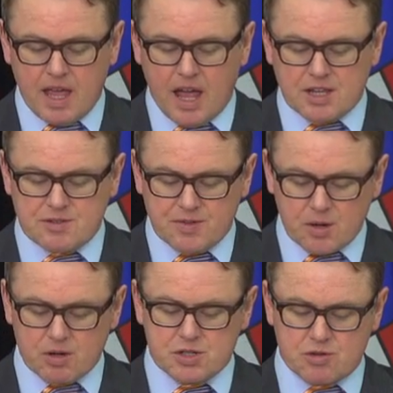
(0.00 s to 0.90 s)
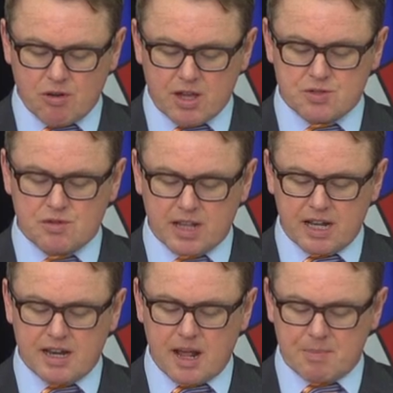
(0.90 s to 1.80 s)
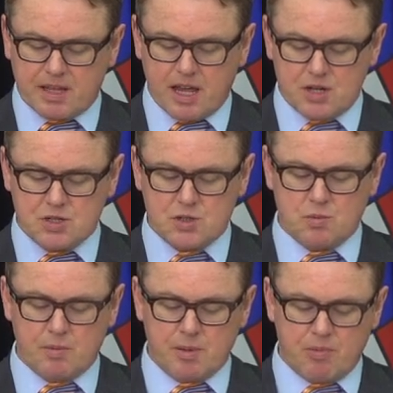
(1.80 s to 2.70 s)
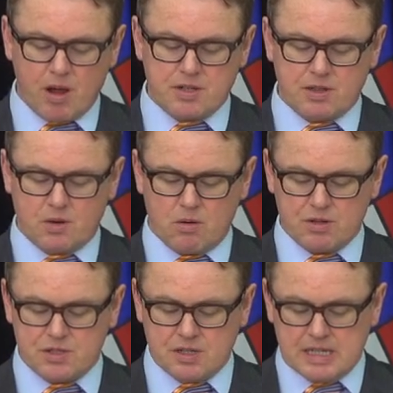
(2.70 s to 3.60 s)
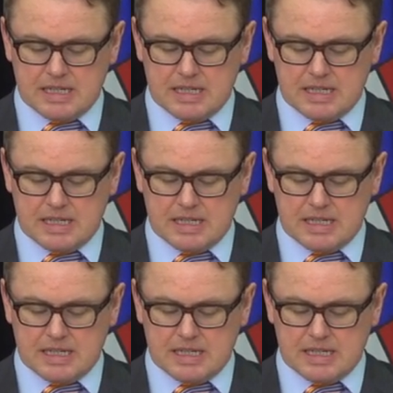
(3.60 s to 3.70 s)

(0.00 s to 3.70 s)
as fewer trust related applications would be brought to the courts.